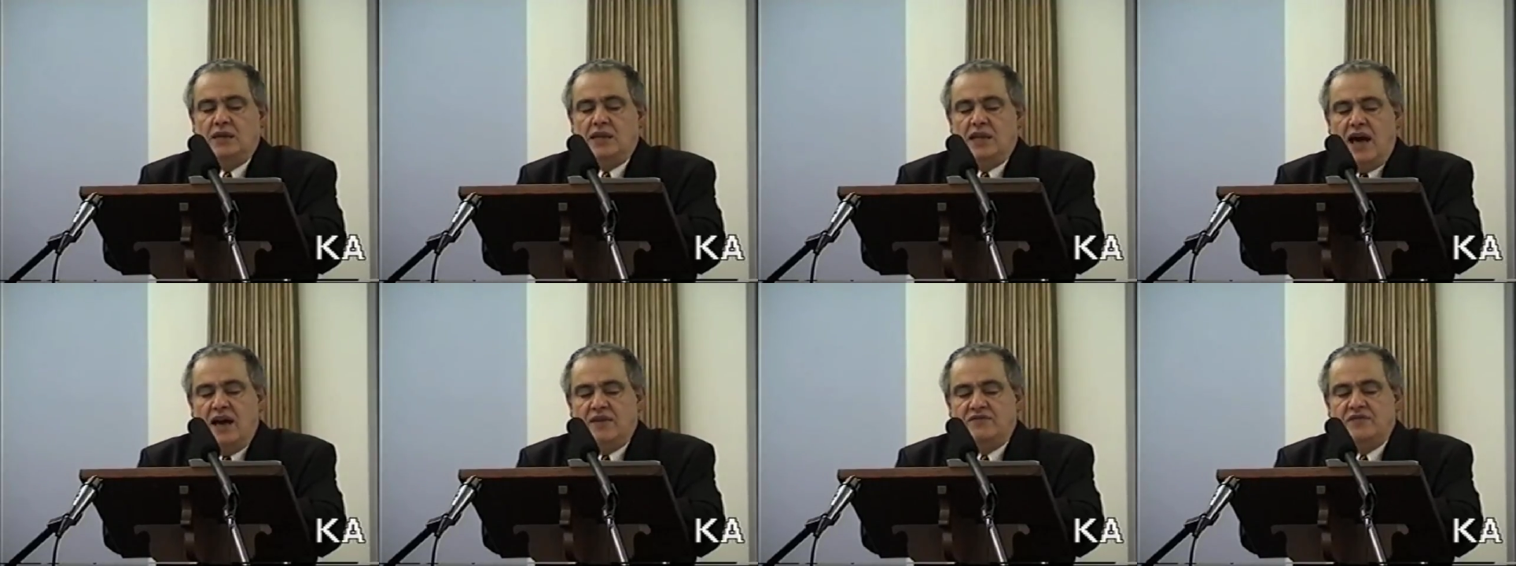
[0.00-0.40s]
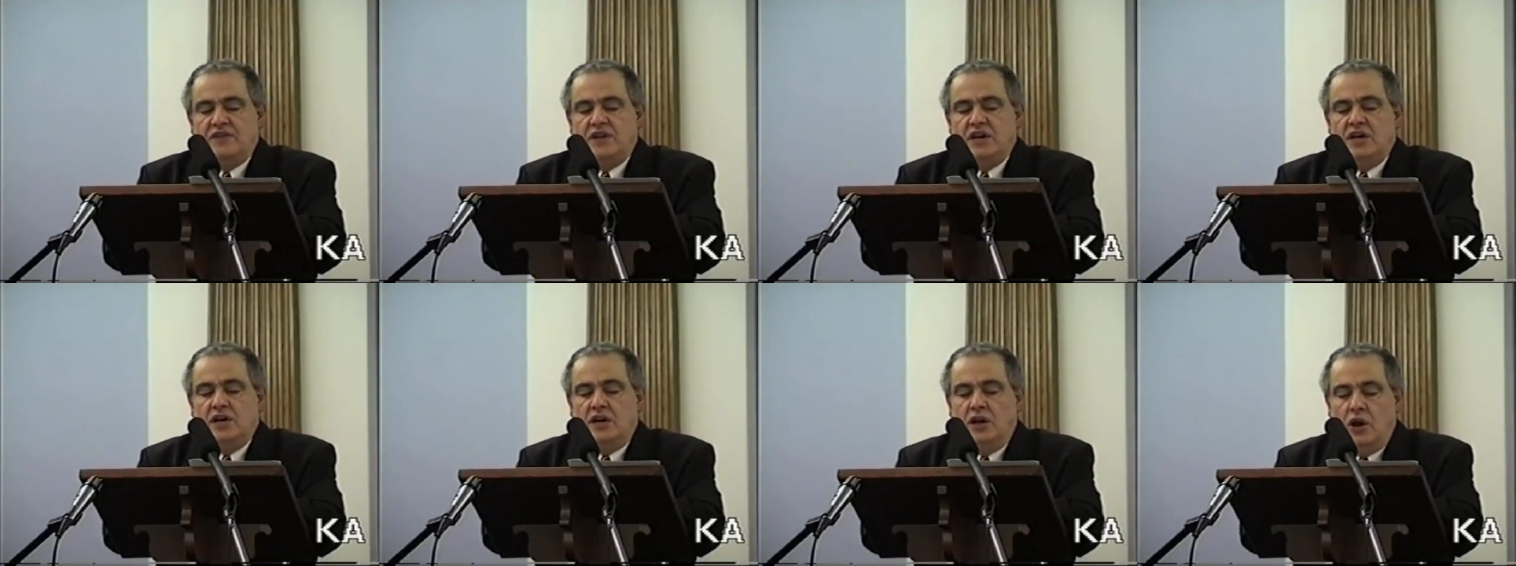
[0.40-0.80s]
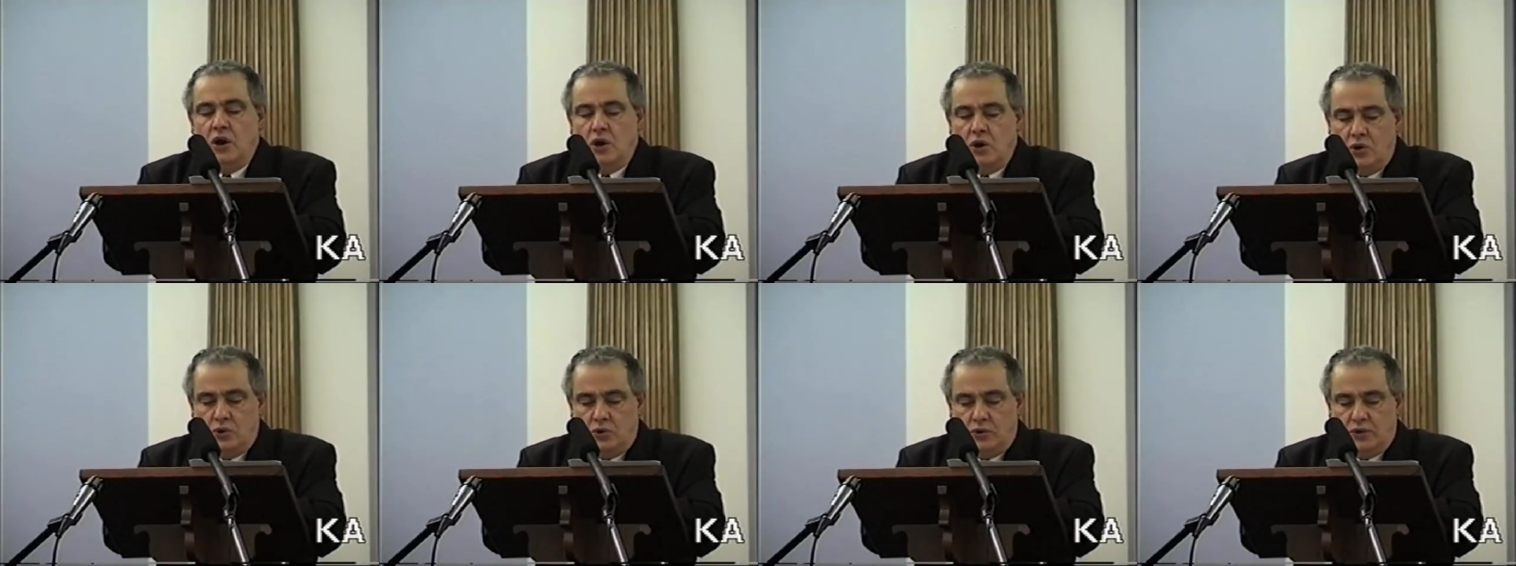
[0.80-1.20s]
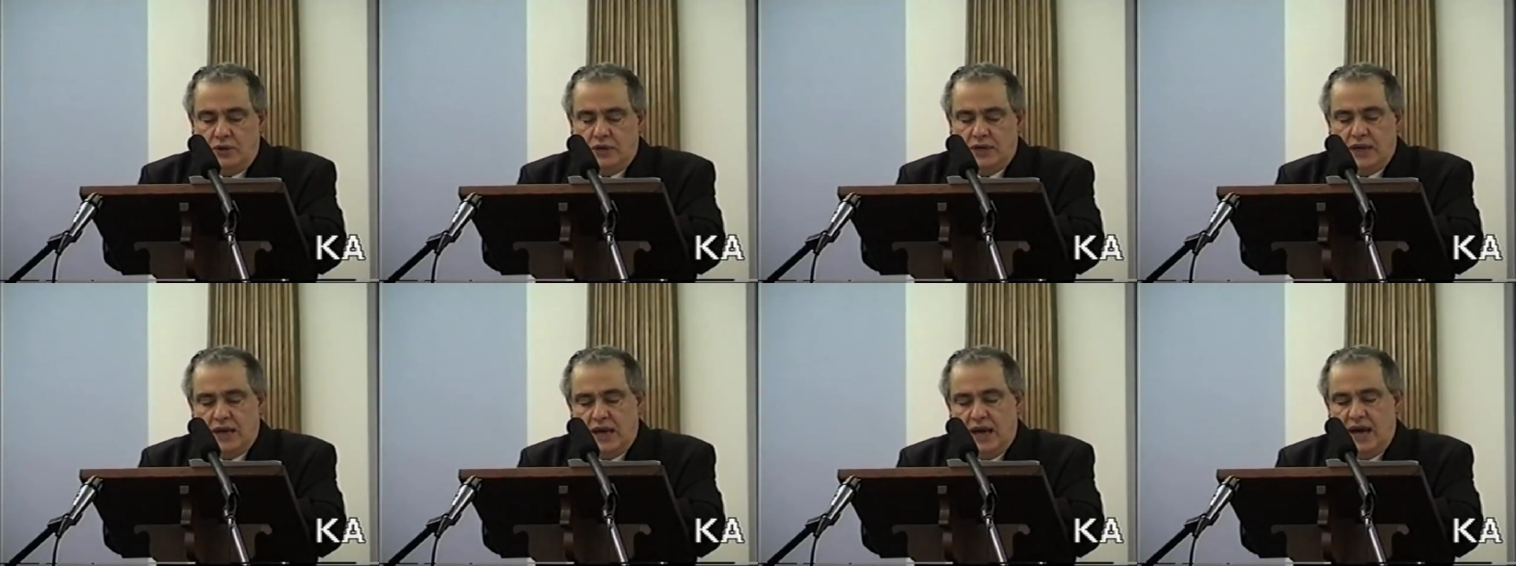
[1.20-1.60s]
Love
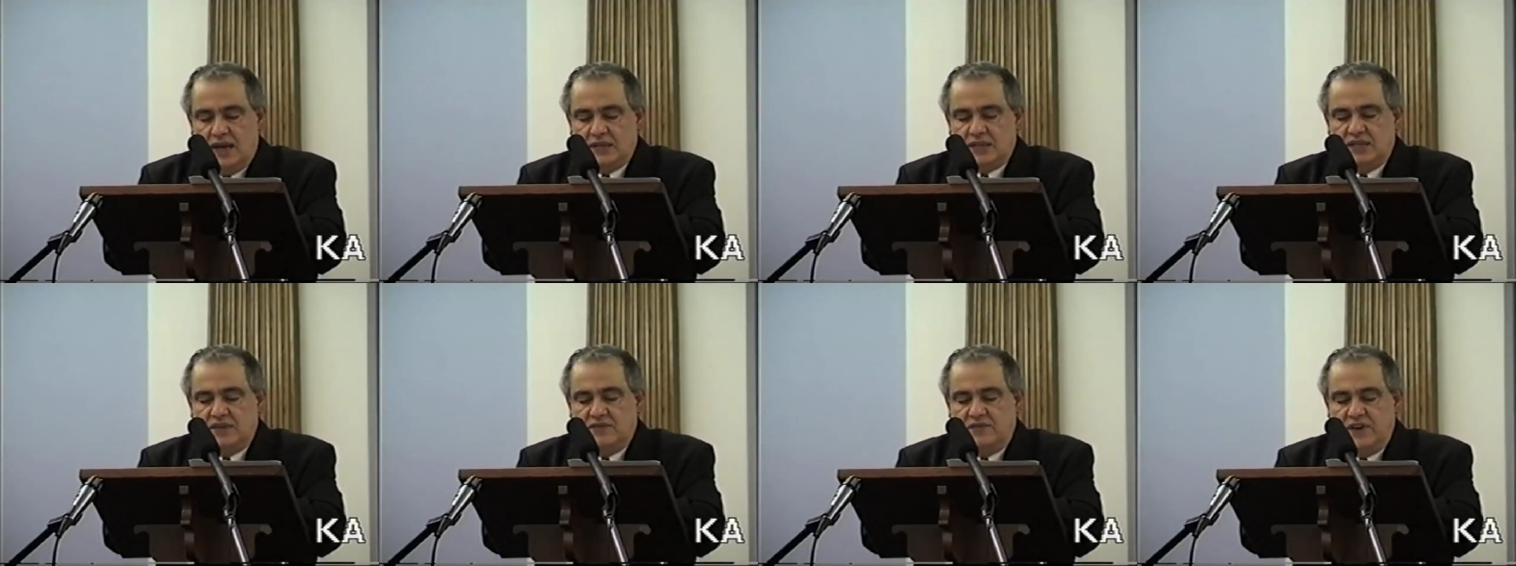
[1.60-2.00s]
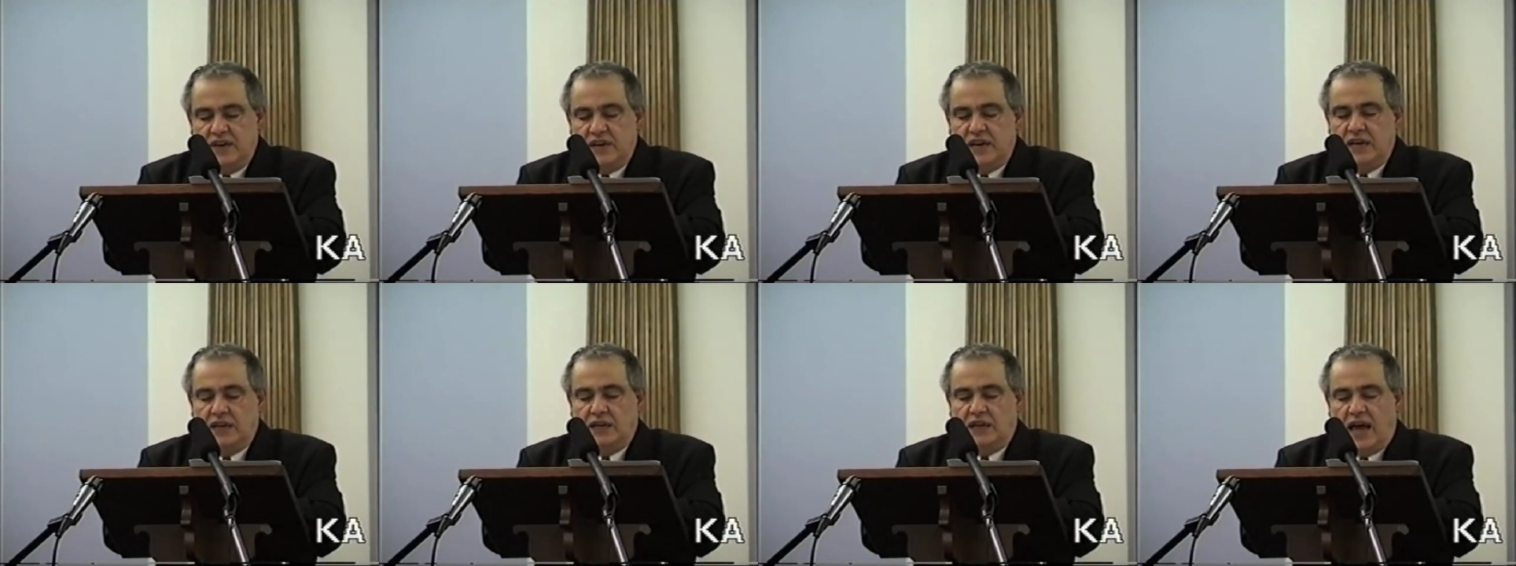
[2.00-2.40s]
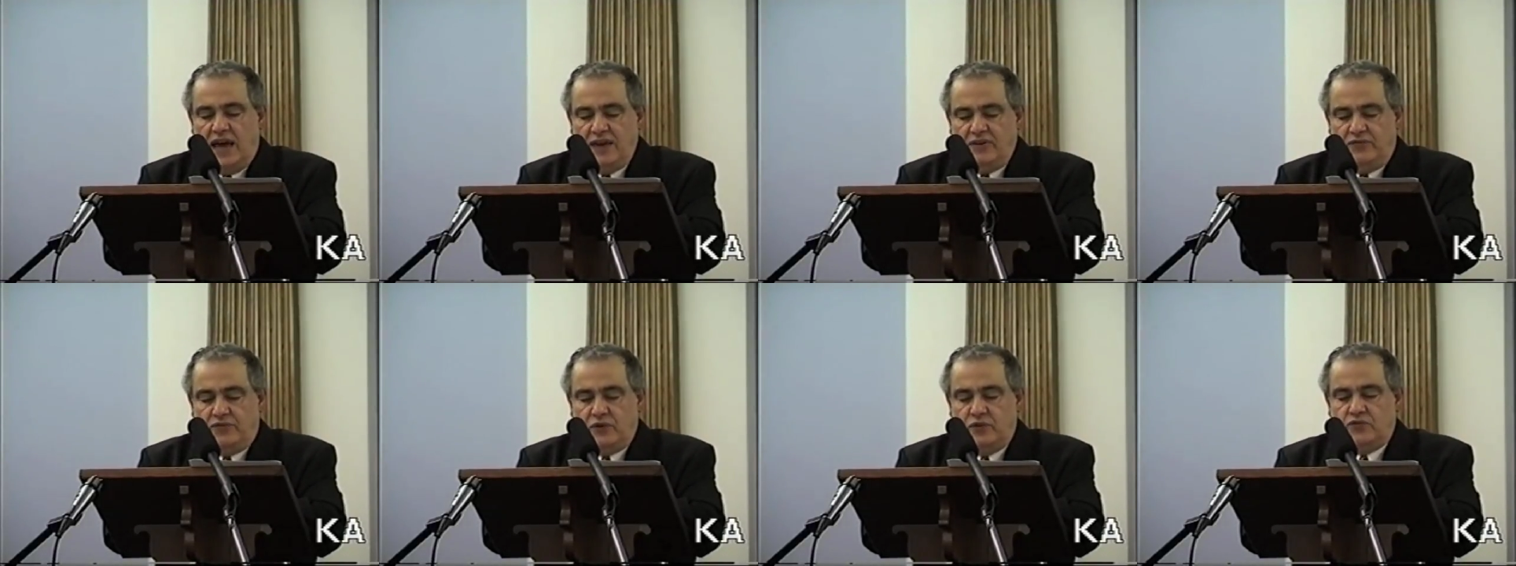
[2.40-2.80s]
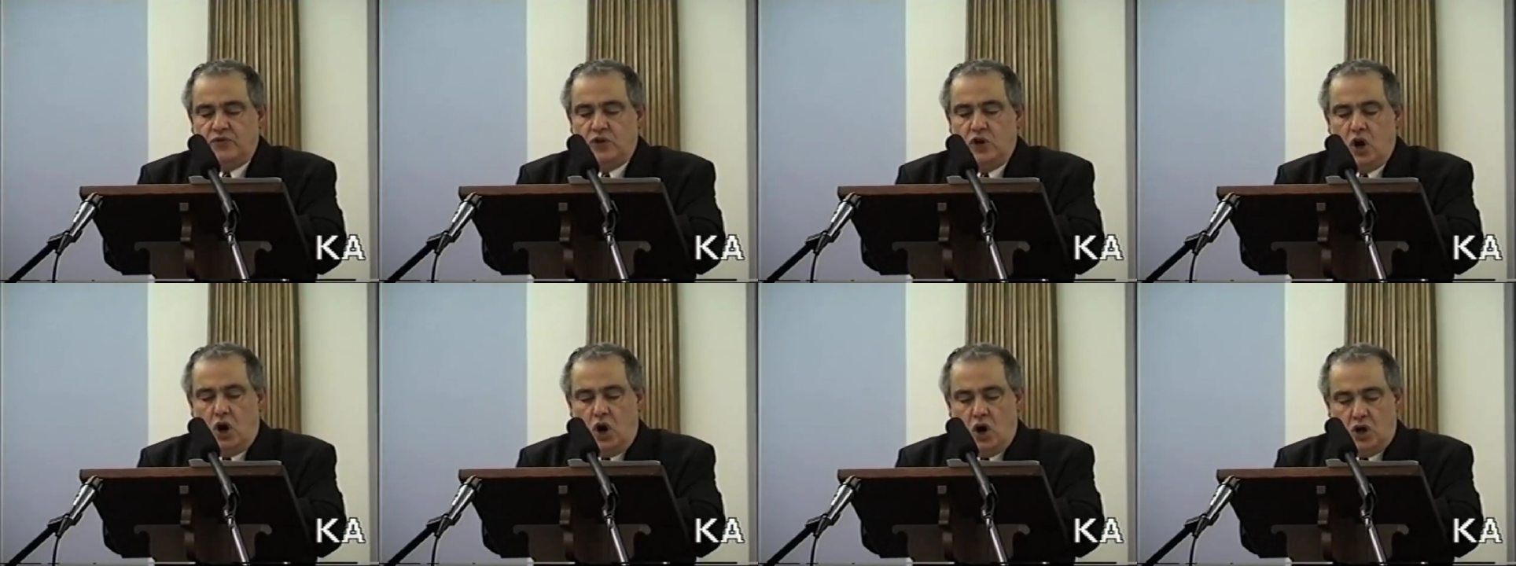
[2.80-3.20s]
alone as the very life of
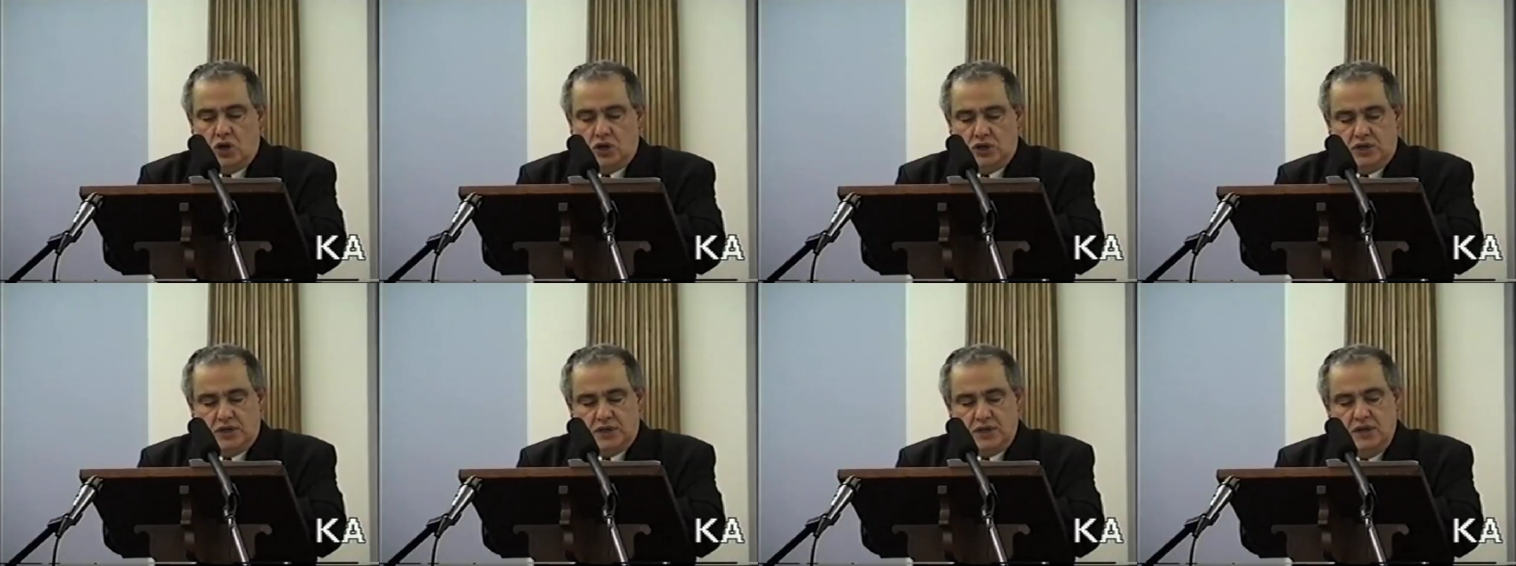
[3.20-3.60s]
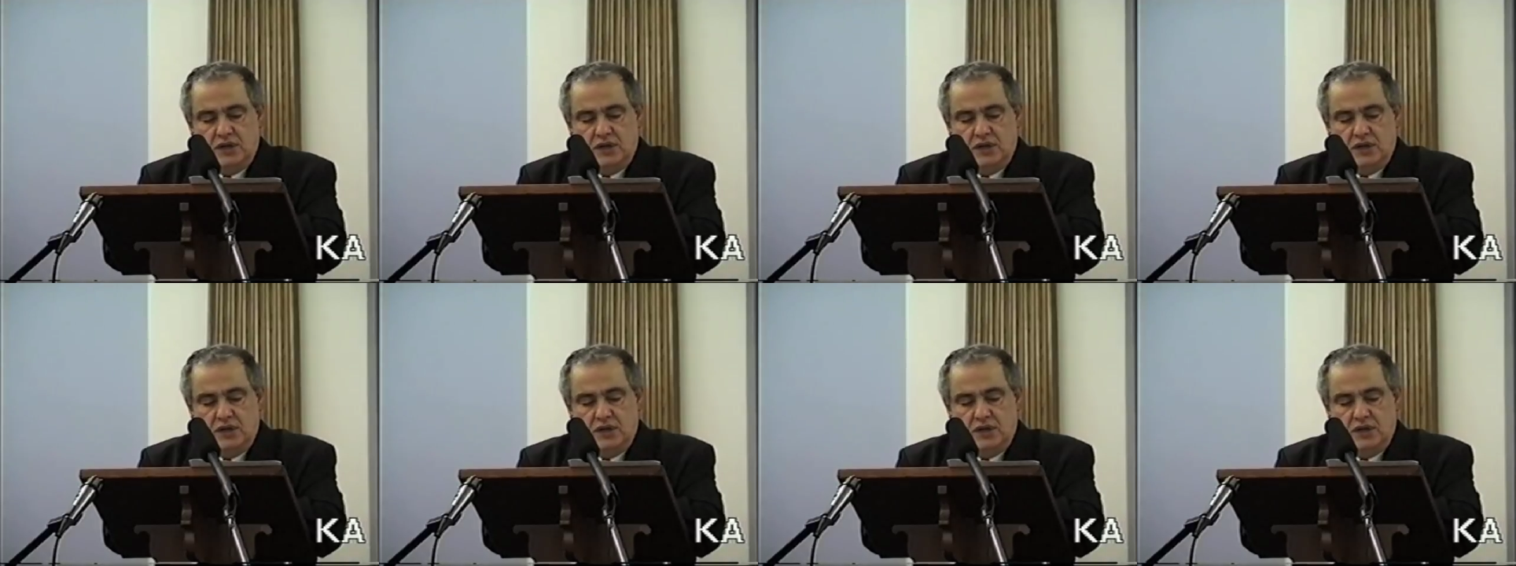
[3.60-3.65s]
God